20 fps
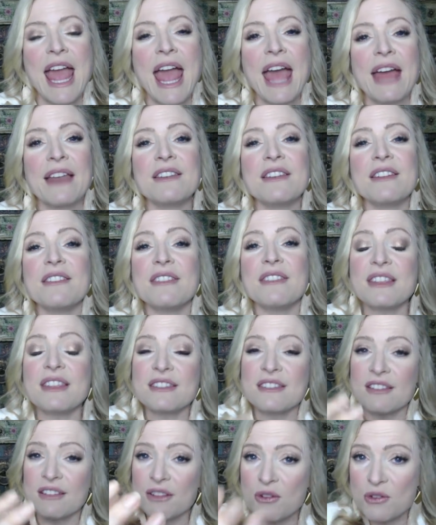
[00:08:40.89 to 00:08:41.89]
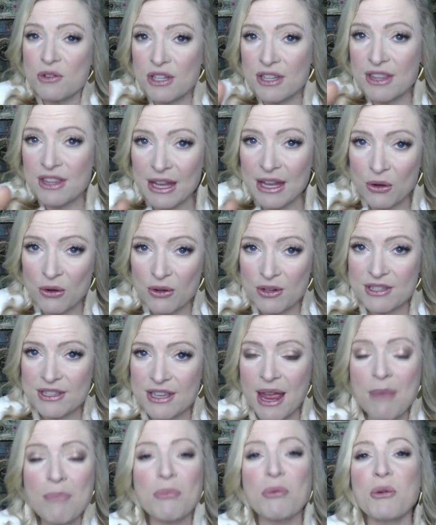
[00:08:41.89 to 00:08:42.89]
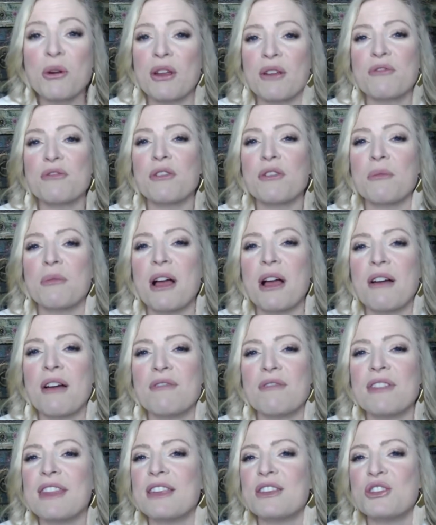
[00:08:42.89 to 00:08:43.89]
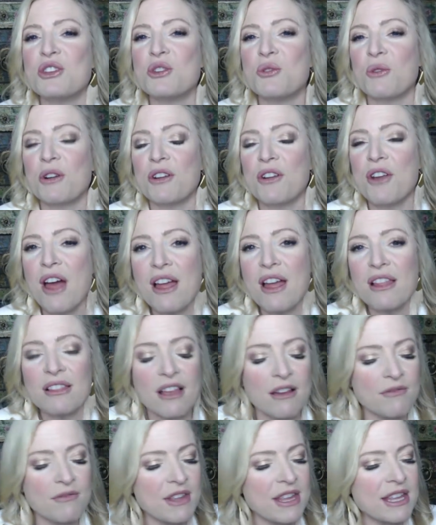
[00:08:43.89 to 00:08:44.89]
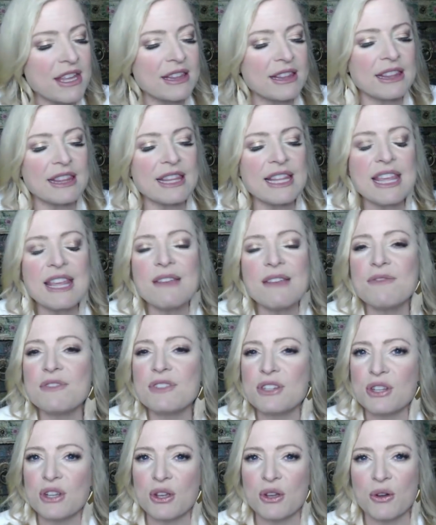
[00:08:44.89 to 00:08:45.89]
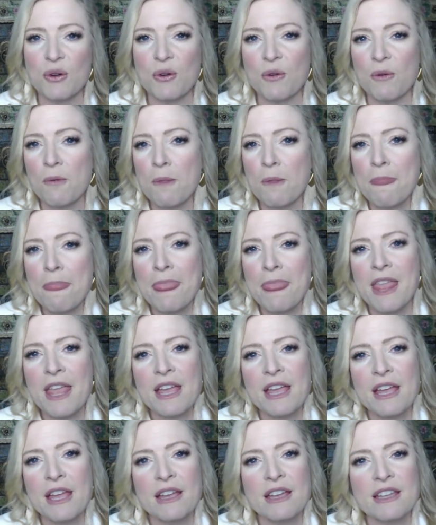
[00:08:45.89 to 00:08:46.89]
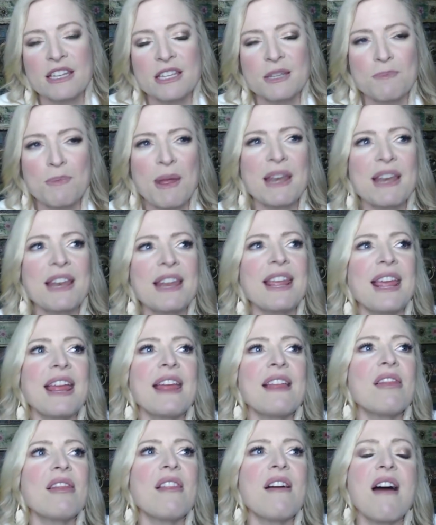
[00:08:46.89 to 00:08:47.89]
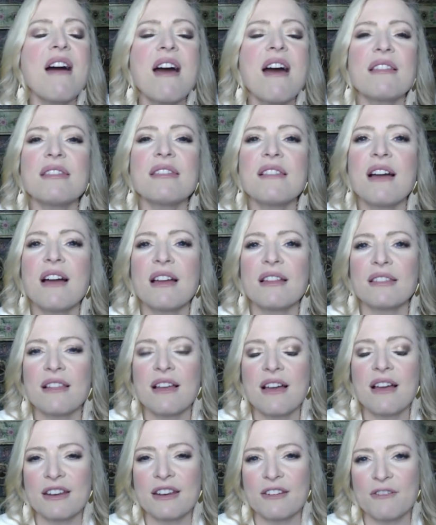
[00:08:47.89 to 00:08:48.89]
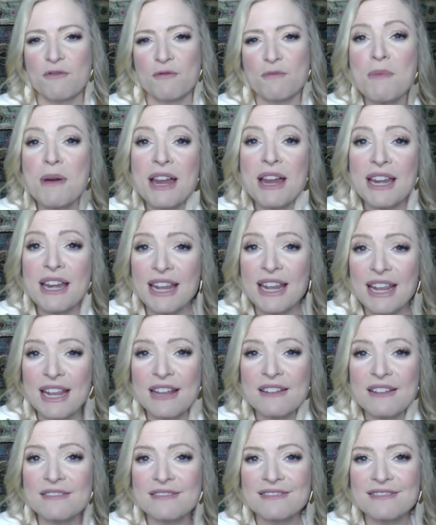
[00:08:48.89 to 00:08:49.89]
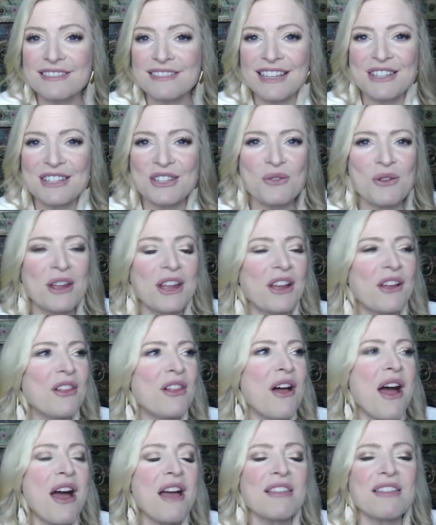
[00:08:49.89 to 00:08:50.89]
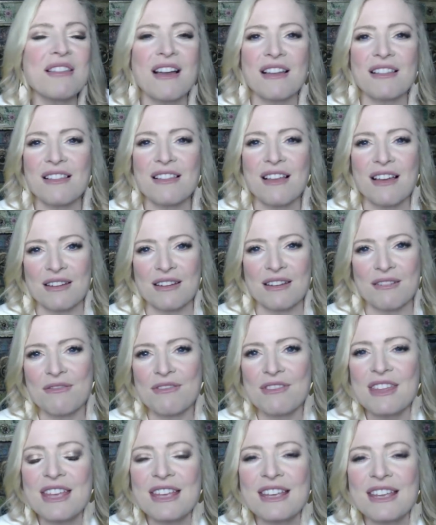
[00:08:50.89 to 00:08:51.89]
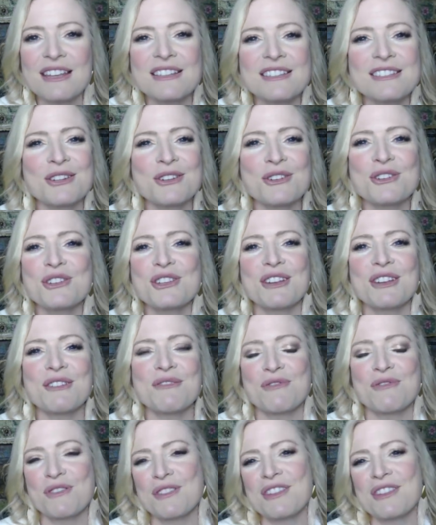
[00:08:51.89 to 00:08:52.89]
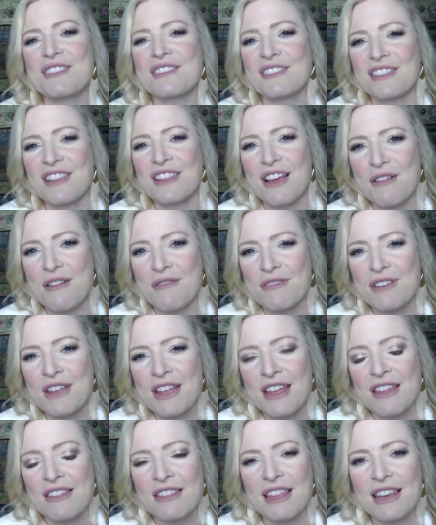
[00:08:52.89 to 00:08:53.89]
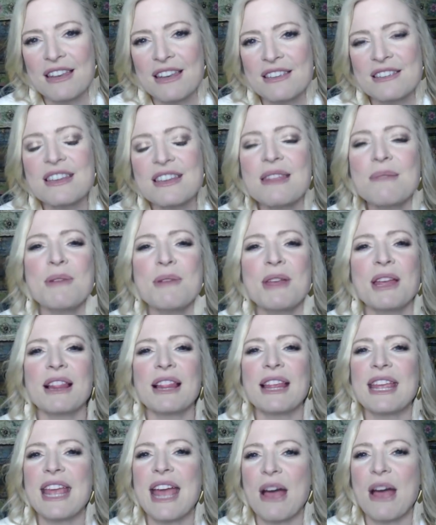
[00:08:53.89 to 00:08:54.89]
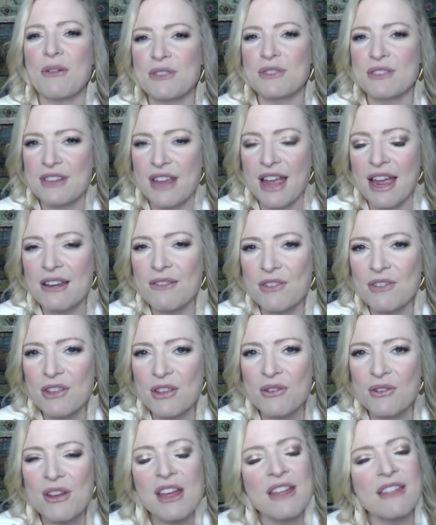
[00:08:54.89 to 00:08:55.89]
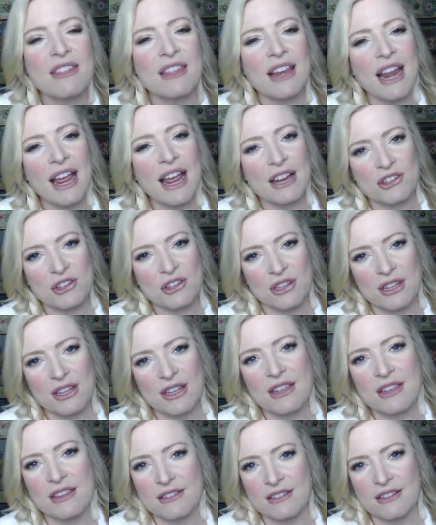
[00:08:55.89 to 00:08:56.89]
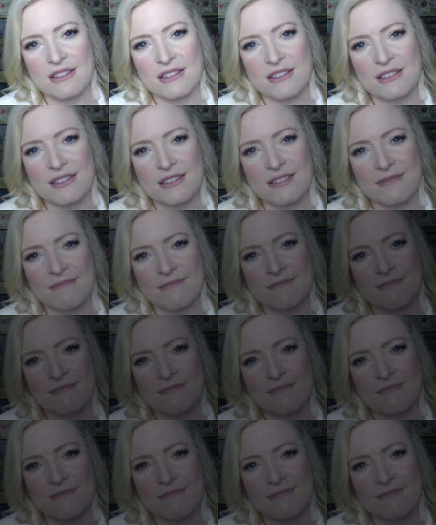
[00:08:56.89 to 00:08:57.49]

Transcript: And this illusion that you're separate from love and that you are not love, it leaves you spending a lot of money and doing a lot of things searching for this love that is seemingly outside of you that actually isn't.